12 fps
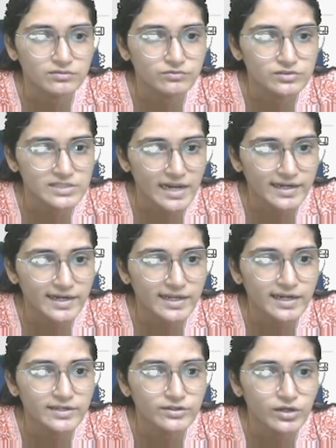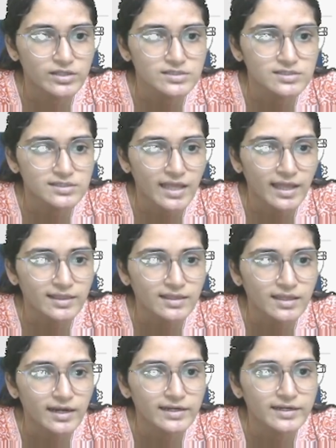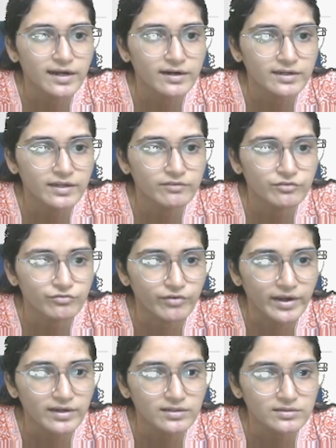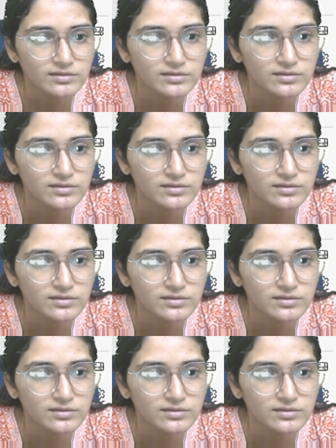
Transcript: steric hindrance, then inductive effect,